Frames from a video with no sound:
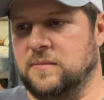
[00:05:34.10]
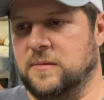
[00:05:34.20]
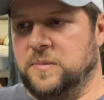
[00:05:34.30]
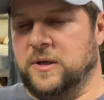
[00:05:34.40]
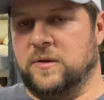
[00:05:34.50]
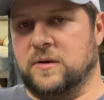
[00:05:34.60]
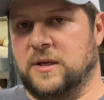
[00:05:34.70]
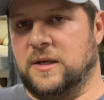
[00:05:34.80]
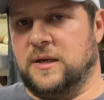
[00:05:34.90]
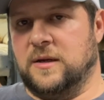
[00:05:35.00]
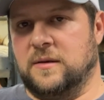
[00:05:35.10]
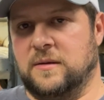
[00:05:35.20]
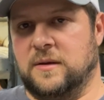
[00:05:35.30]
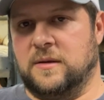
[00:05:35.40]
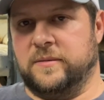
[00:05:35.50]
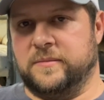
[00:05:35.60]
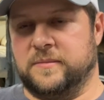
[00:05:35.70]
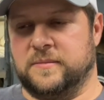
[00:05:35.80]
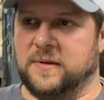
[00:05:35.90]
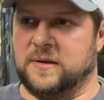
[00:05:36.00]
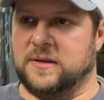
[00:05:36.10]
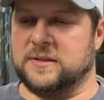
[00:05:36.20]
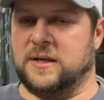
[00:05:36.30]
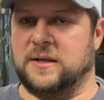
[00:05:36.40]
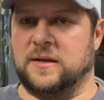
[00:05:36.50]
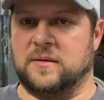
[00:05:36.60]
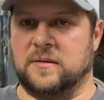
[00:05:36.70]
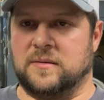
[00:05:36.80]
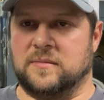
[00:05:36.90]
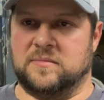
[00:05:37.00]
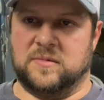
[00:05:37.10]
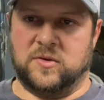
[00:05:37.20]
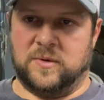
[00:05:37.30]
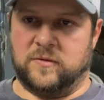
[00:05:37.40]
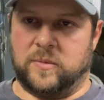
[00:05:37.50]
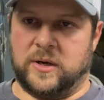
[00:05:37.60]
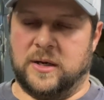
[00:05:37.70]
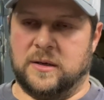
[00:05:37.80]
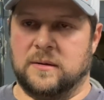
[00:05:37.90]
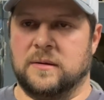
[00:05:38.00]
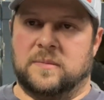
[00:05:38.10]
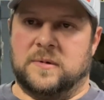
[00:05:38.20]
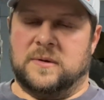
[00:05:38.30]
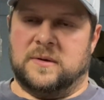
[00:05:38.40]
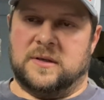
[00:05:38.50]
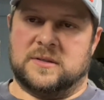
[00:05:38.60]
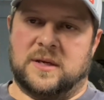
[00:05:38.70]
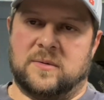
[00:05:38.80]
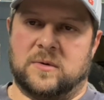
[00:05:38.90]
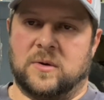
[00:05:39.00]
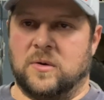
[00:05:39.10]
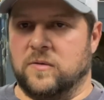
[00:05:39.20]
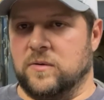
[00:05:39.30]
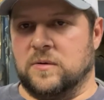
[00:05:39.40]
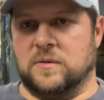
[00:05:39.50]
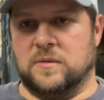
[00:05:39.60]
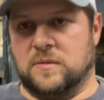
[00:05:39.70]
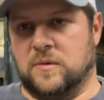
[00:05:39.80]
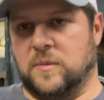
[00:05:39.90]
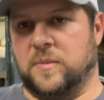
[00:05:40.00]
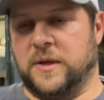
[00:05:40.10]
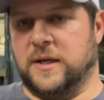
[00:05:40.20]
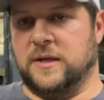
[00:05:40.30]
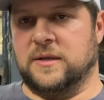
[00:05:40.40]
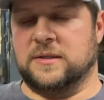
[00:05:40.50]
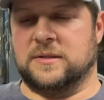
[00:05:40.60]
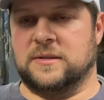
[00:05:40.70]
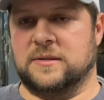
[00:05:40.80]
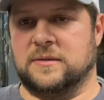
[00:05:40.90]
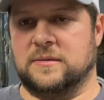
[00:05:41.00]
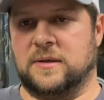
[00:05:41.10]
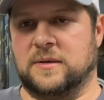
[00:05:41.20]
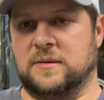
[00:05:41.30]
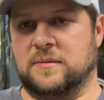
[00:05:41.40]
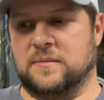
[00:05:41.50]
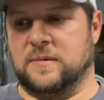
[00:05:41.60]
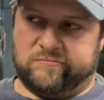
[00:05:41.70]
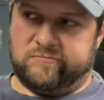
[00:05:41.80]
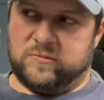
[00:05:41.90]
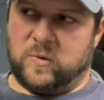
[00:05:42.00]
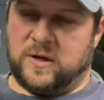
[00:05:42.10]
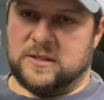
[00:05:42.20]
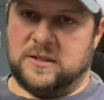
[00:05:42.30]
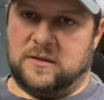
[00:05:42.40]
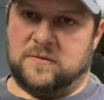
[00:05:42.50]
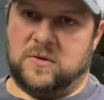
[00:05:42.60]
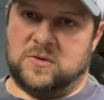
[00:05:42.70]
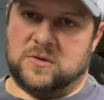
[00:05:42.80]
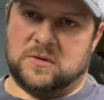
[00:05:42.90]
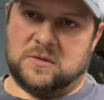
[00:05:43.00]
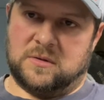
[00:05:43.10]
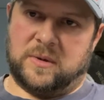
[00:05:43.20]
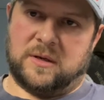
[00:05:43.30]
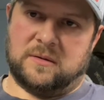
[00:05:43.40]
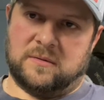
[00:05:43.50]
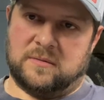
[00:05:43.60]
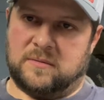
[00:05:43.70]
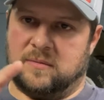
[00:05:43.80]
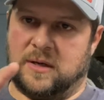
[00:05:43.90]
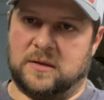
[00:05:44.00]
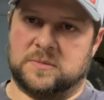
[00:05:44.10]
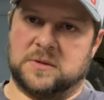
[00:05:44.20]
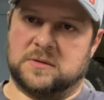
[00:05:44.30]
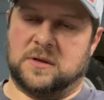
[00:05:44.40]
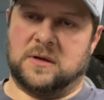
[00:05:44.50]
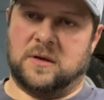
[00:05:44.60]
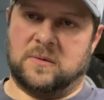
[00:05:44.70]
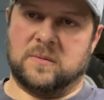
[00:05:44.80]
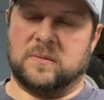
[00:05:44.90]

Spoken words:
Pretty long day, and I just kind of need a little bit of a break. But I just kind of want to go over what my plan is and what I see in the future about how this build's going to go.